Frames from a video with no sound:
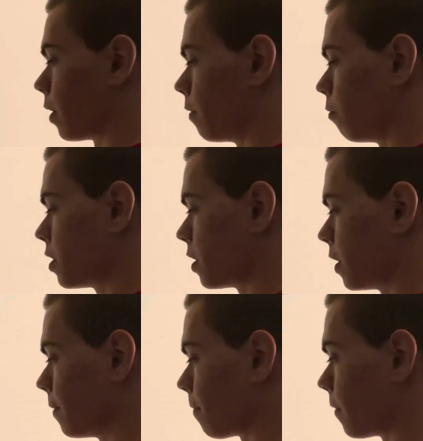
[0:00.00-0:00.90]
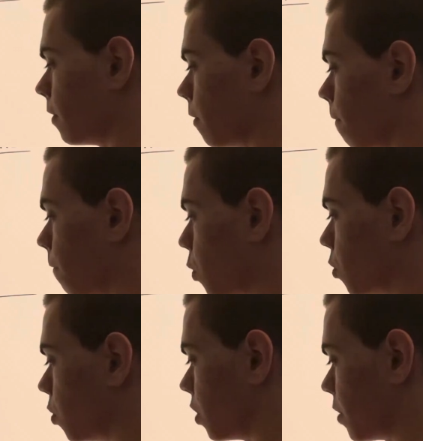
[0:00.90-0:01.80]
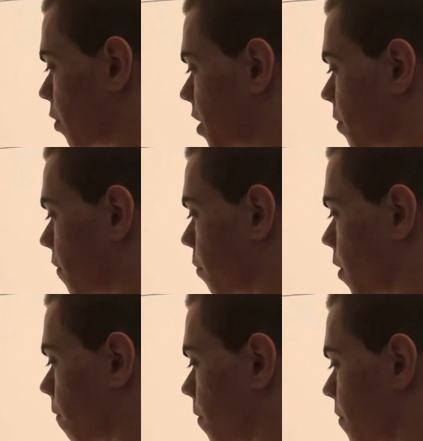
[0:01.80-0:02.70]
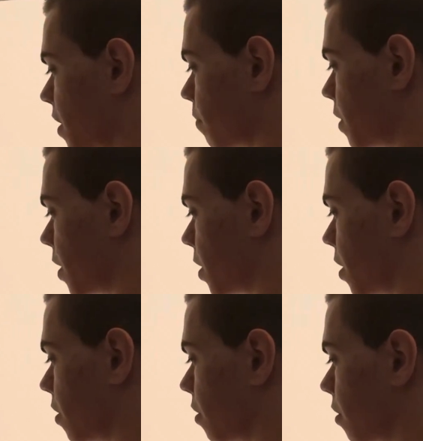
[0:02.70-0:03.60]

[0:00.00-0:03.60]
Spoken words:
what's the vertical displacement of the ball from this position